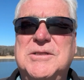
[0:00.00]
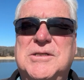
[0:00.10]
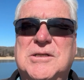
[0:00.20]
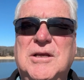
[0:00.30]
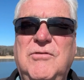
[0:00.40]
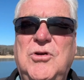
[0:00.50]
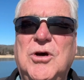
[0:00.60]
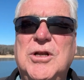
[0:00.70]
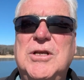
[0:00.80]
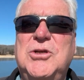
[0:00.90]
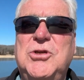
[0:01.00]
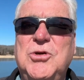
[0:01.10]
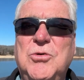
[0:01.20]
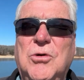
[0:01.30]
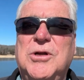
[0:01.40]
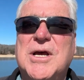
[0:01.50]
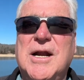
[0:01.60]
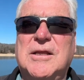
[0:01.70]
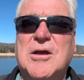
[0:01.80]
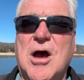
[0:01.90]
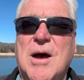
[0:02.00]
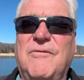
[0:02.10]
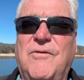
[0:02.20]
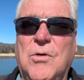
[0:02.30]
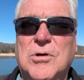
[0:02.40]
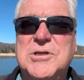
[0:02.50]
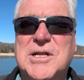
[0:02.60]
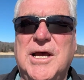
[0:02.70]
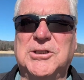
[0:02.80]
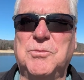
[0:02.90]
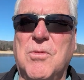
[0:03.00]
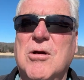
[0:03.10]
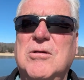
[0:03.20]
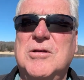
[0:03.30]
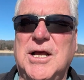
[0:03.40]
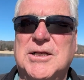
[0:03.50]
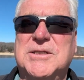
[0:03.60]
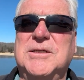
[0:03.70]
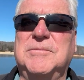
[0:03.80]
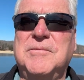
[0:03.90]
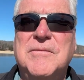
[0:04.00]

It's livegoodtour.com forward slash Mark Nelson.